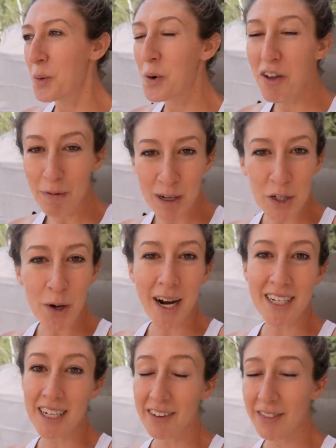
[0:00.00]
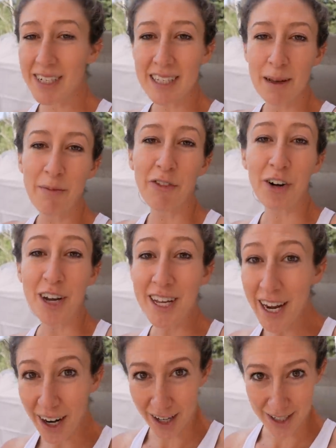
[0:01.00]
We've been trying to convince them for
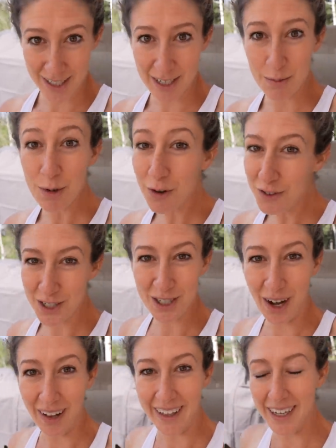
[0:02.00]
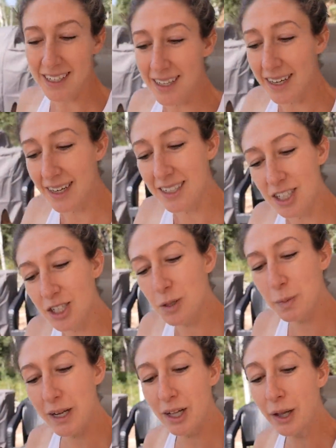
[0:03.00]
years to move to Salt Lake City, to
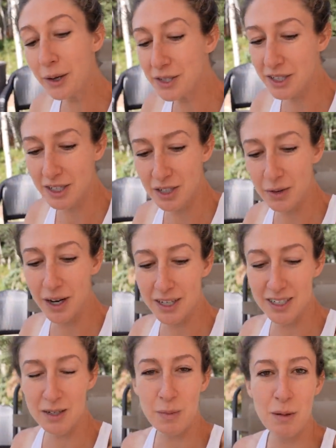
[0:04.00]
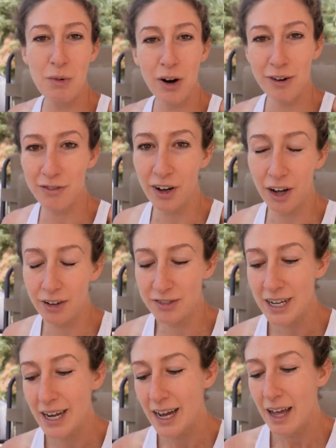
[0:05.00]
just be closer to us, to be more
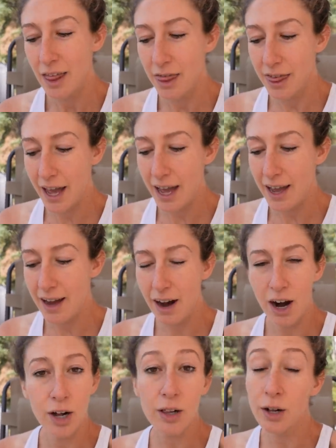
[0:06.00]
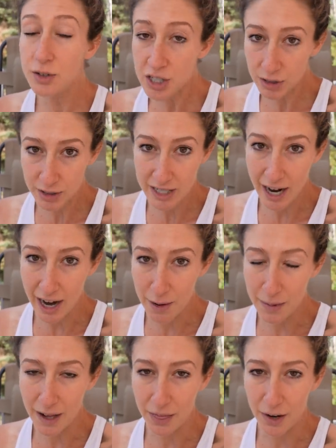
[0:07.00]
involved. They are close to
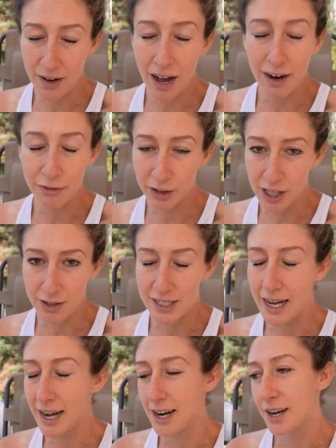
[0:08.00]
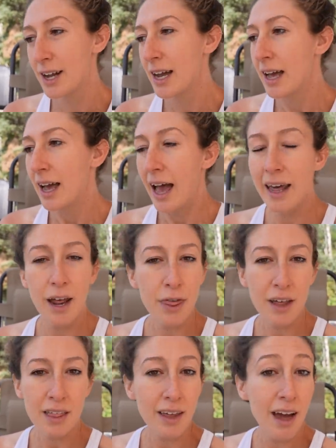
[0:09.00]
retirement, they're not fully retired, and I
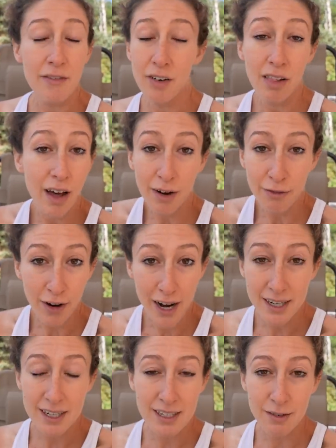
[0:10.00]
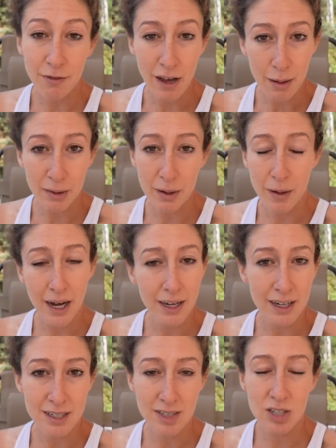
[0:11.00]
think they have a lot of friends and family back
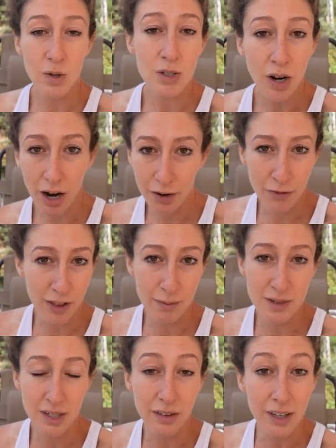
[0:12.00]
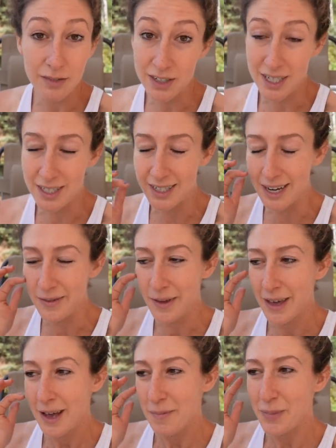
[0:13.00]
east, so it's hard for them to leave DC.
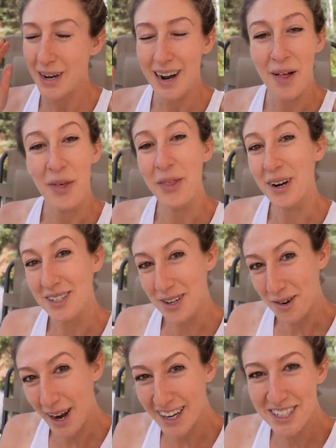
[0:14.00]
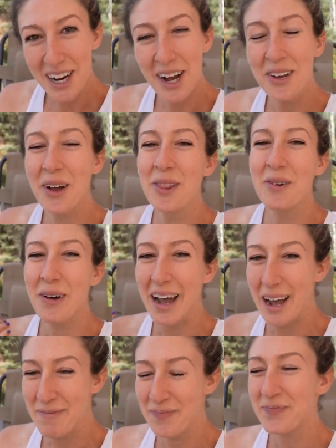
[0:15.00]
But now that there's a grandchild on the
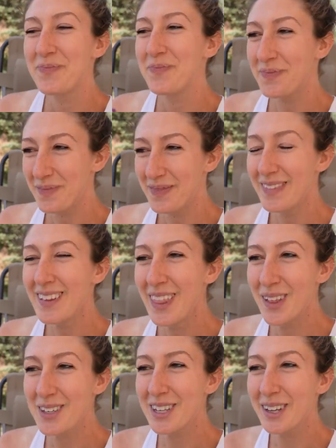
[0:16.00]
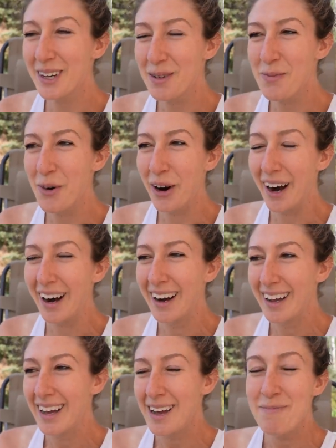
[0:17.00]
way, there's a little more
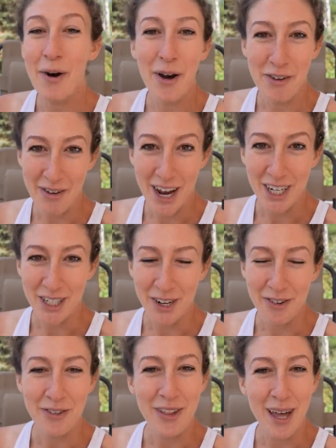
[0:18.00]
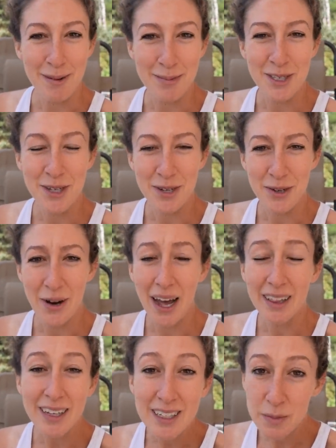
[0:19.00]
motivation for them to
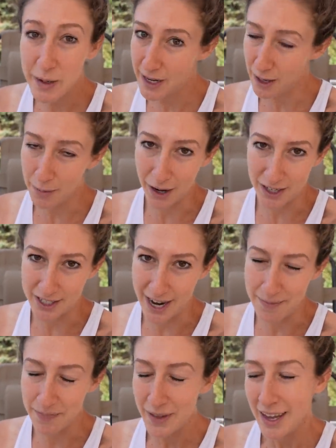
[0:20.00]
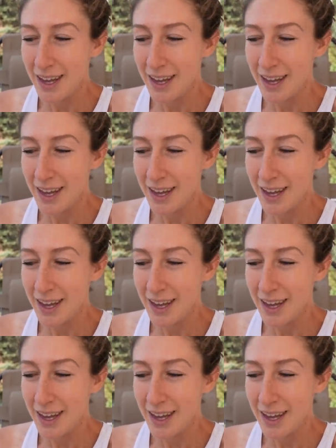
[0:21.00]
at least be here part time.